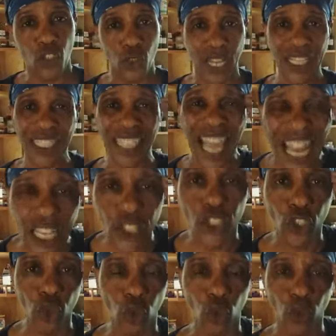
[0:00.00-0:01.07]
So that tells
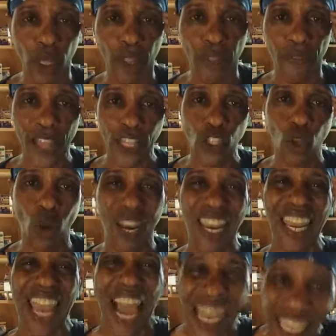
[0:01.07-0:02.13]
you that you are
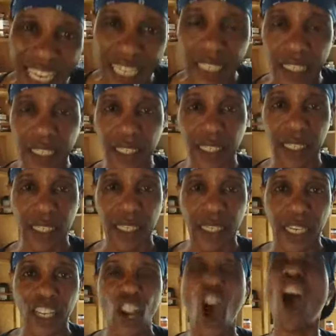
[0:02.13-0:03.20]
lacking
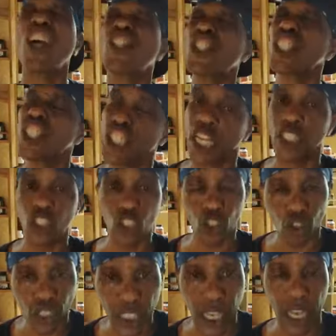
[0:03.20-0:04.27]
in oxygen to
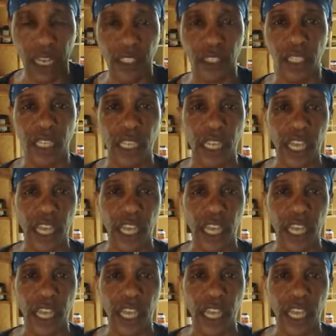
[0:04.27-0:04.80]
your cells.